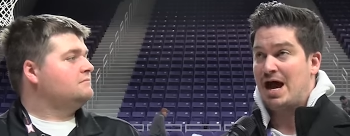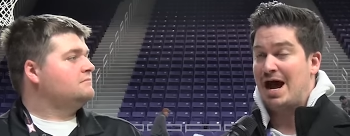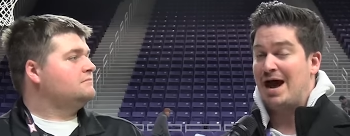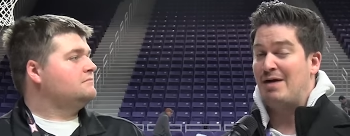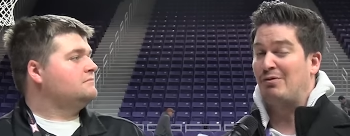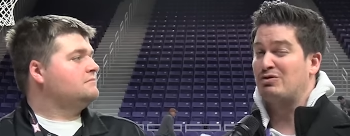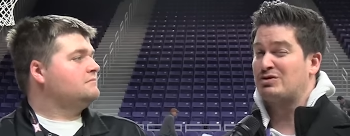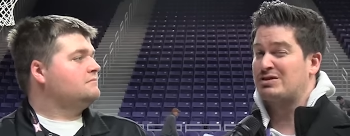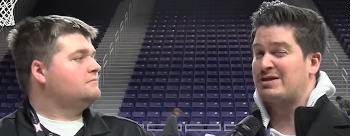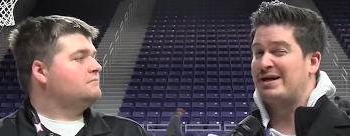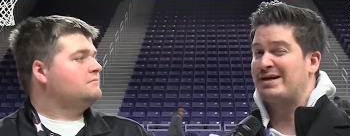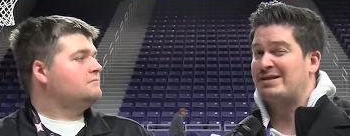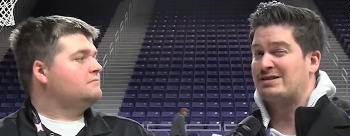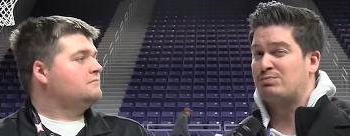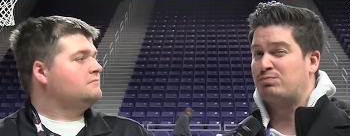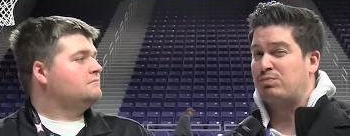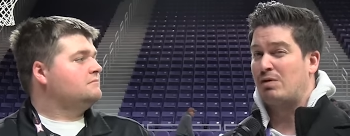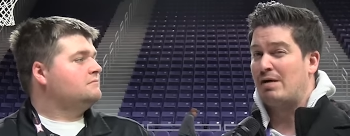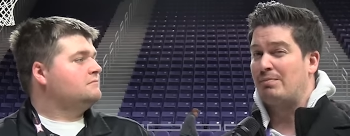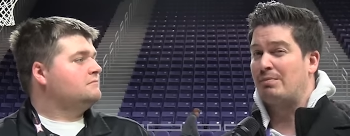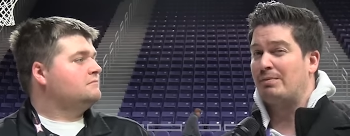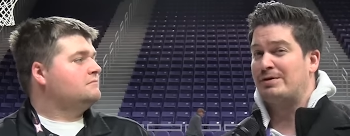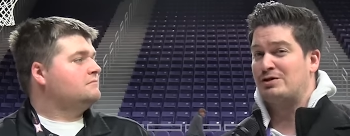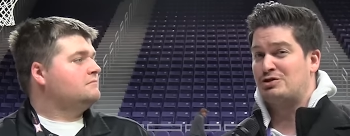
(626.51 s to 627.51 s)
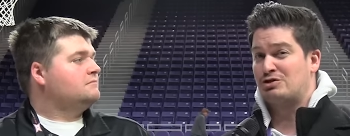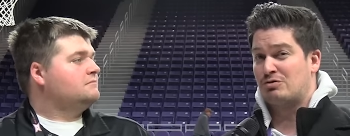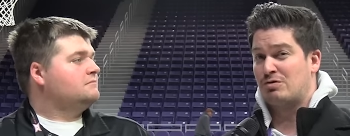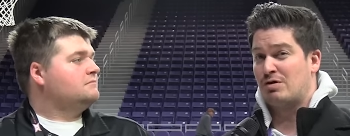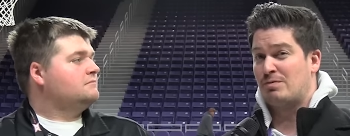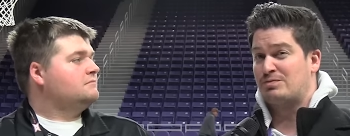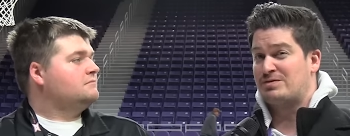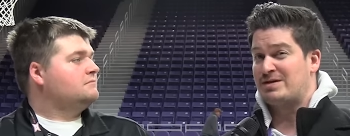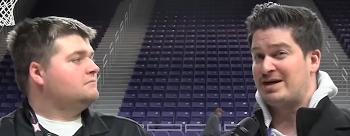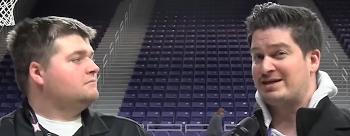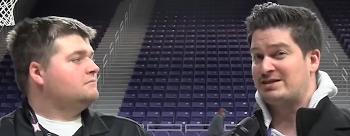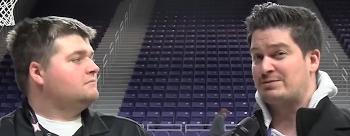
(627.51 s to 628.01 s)
Speaker 1: I will say it's probably
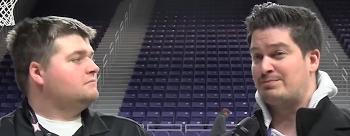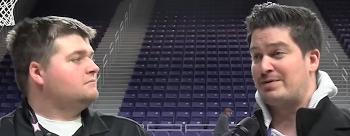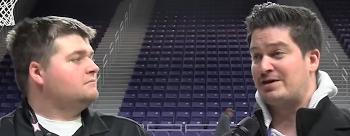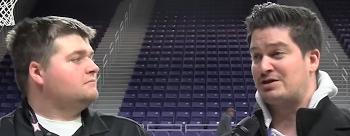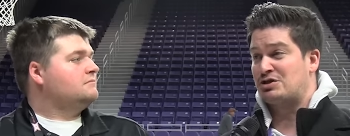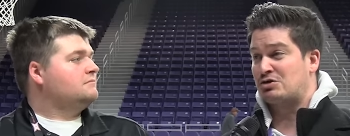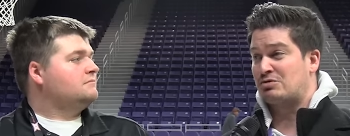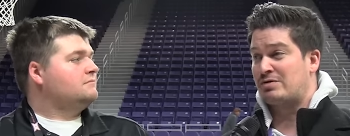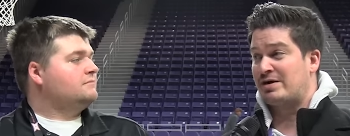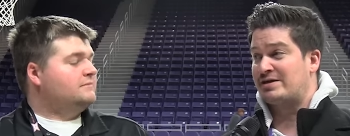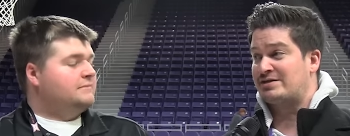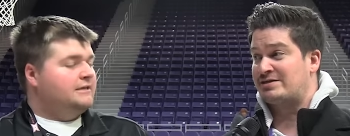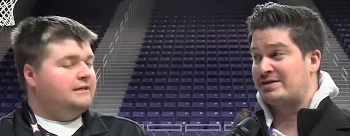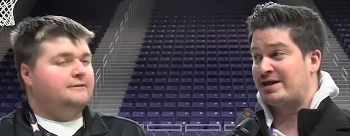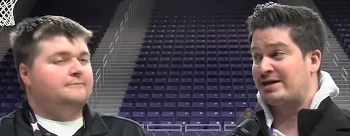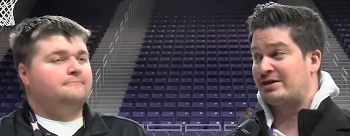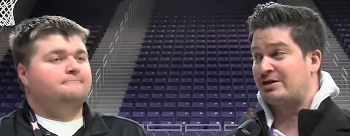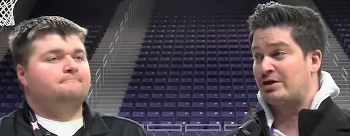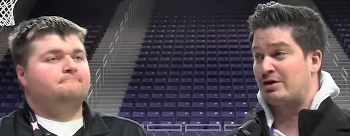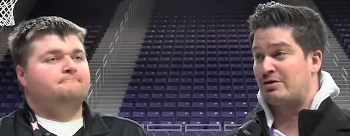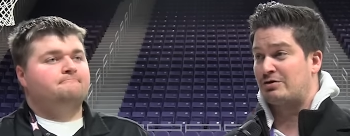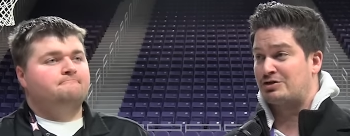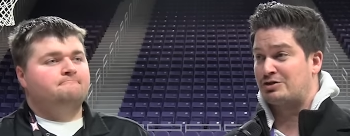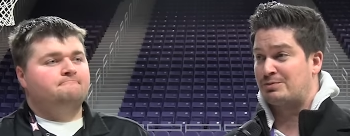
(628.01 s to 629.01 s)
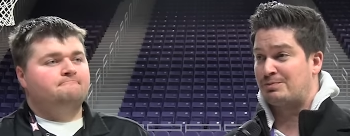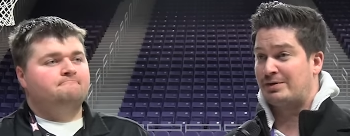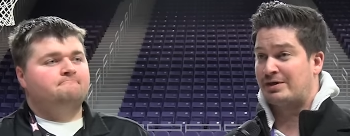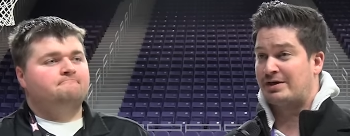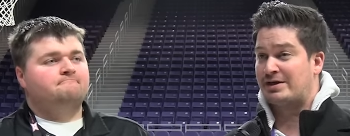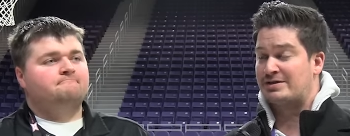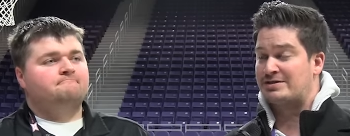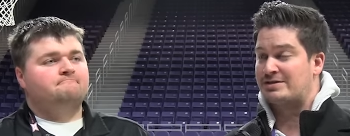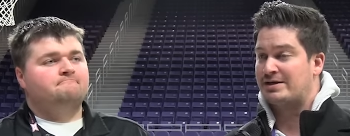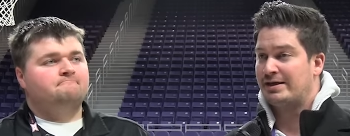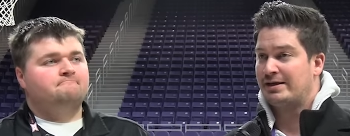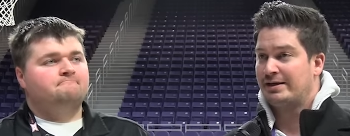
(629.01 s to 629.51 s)
Jerome Tang's best trade as a head coach
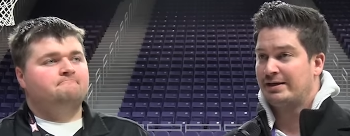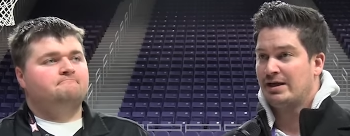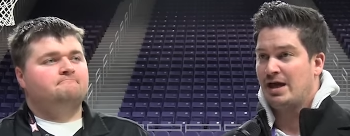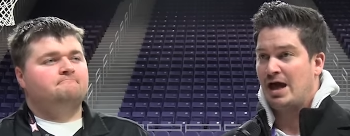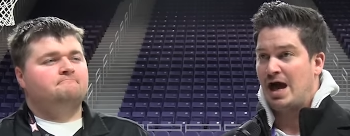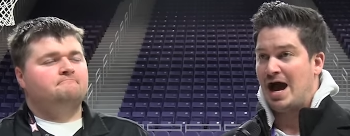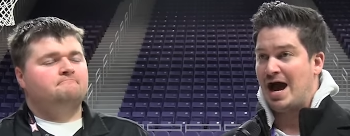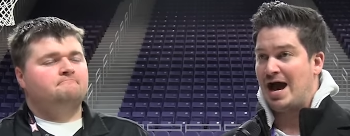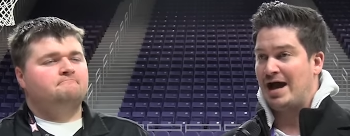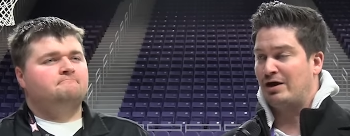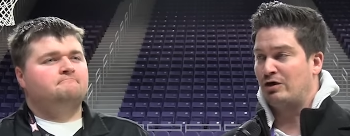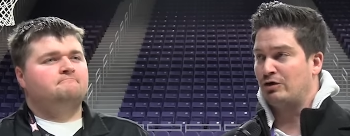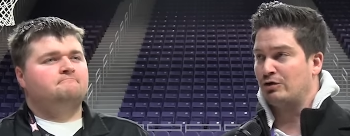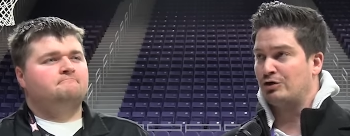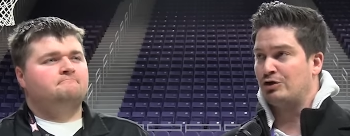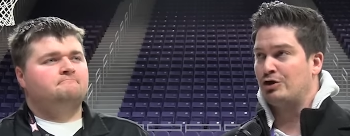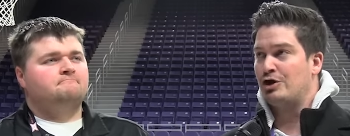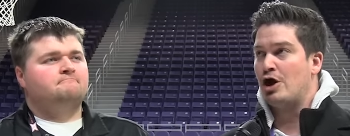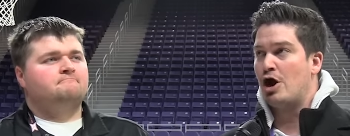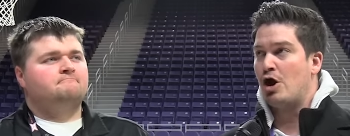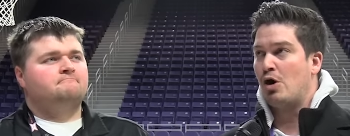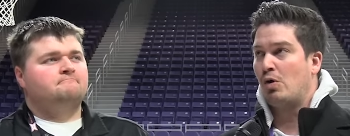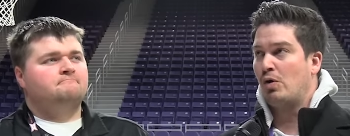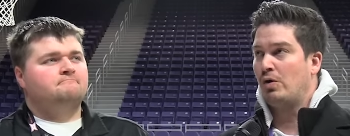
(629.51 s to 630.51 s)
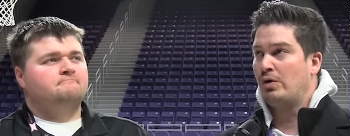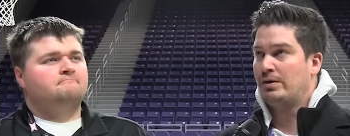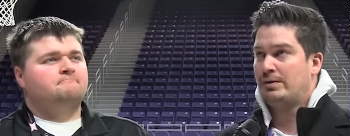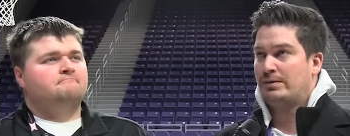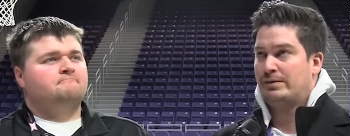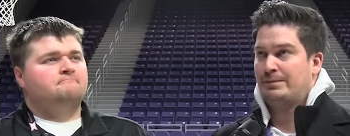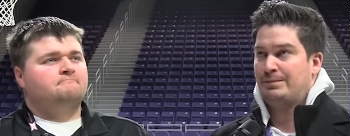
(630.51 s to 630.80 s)
because I don't know